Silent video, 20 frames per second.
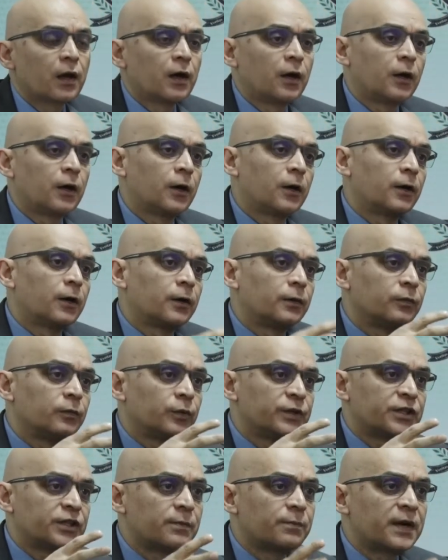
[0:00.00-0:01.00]
uh,
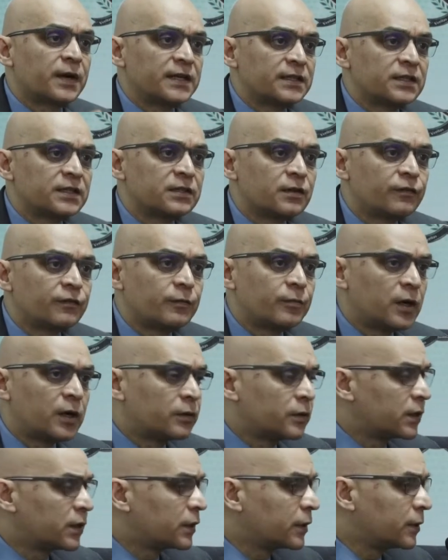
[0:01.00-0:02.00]
which comprises of
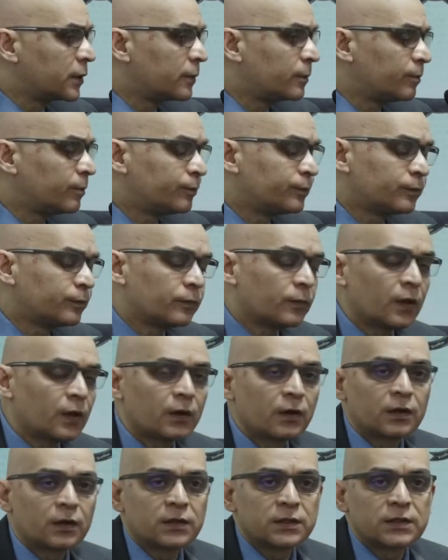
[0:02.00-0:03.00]
about uh,
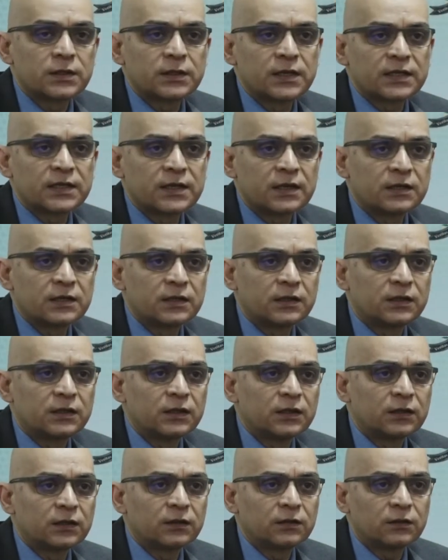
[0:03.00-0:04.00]
uh,
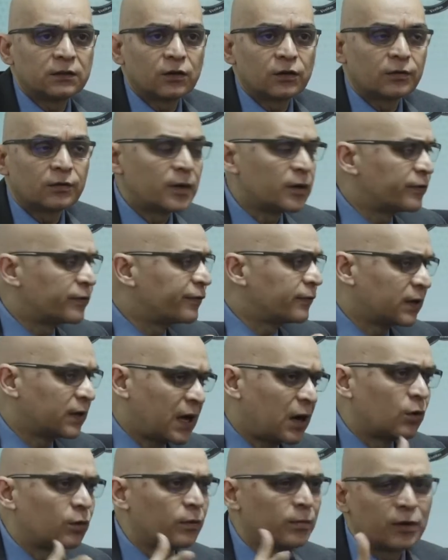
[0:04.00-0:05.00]
600 or about
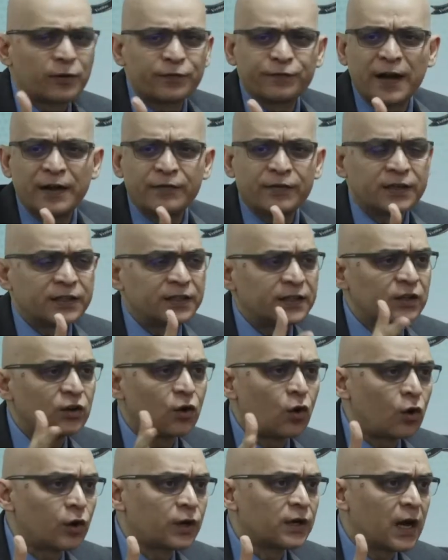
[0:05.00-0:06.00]
now about
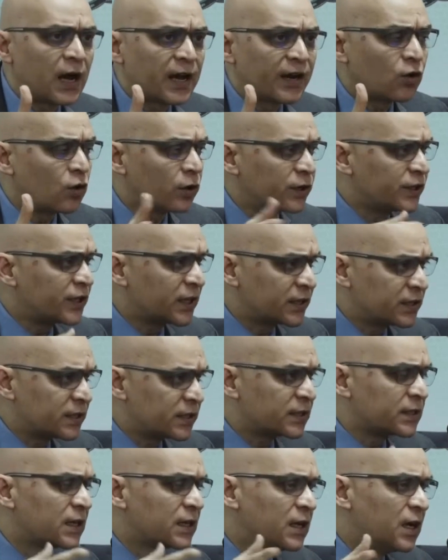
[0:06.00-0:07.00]
500 odd High Court
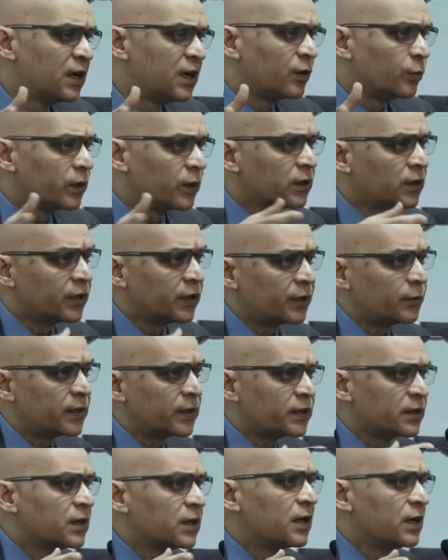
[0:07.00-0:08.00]
judges with
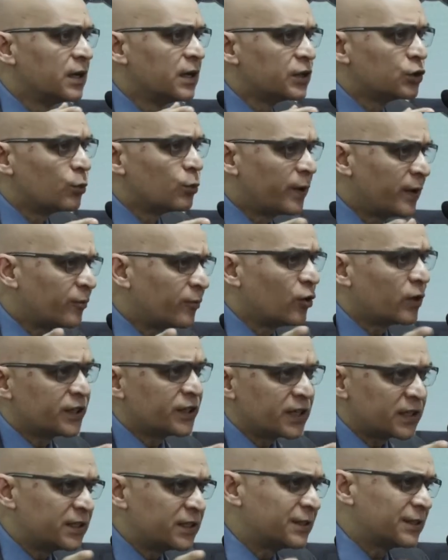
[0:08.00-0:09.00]
31 Supreme Court
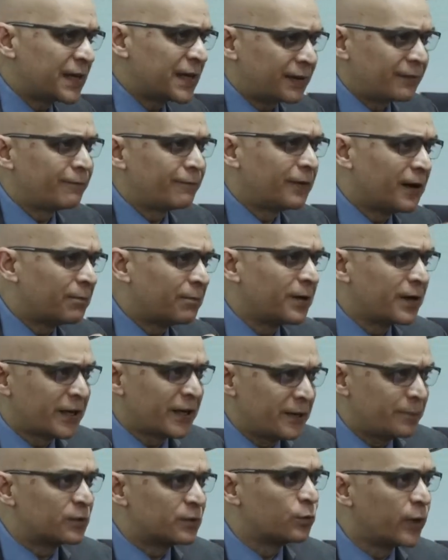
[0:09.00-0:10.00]
judges, that number
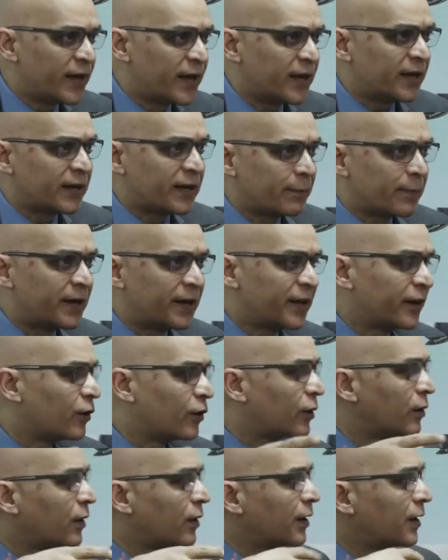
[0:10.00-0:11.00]
keeps varying depending
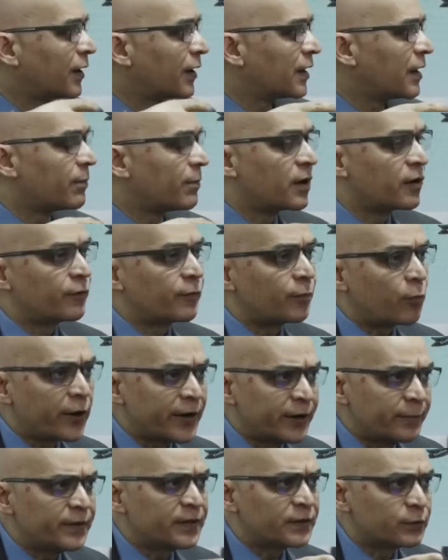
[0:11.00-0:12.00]
on number of
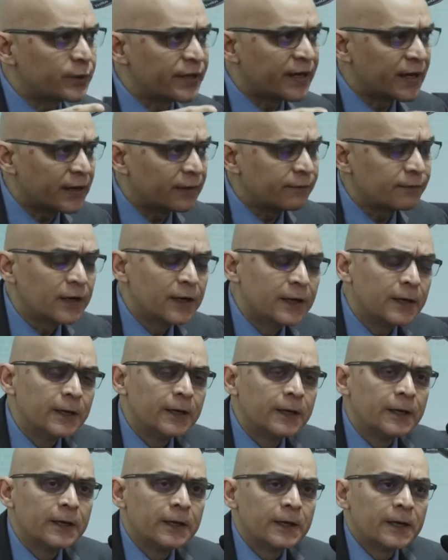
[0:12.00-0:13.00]
appointments we have
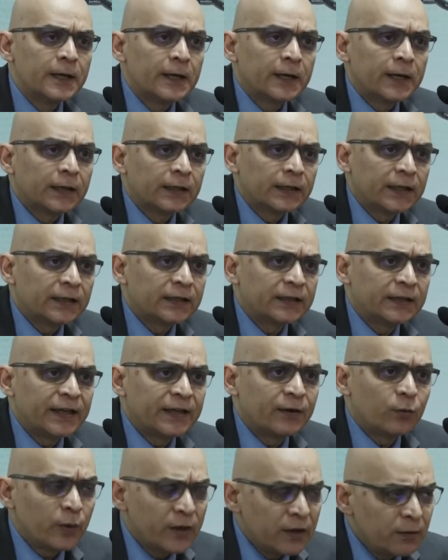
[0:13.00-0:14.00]
that
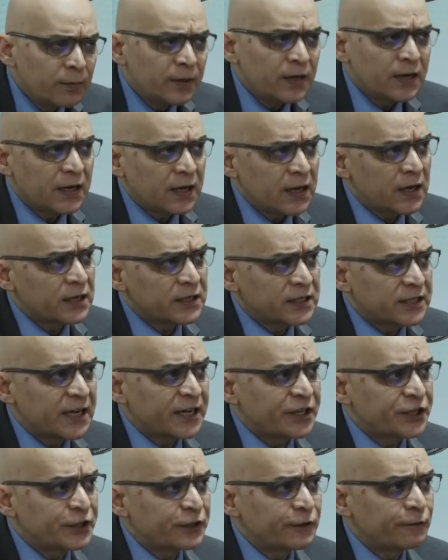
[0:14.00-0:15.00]
there will be a
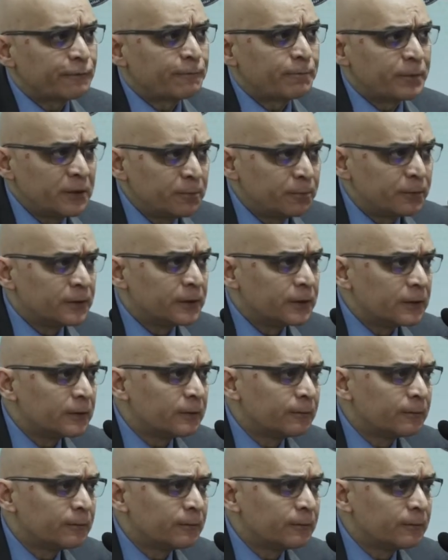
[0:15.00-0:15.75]
section of people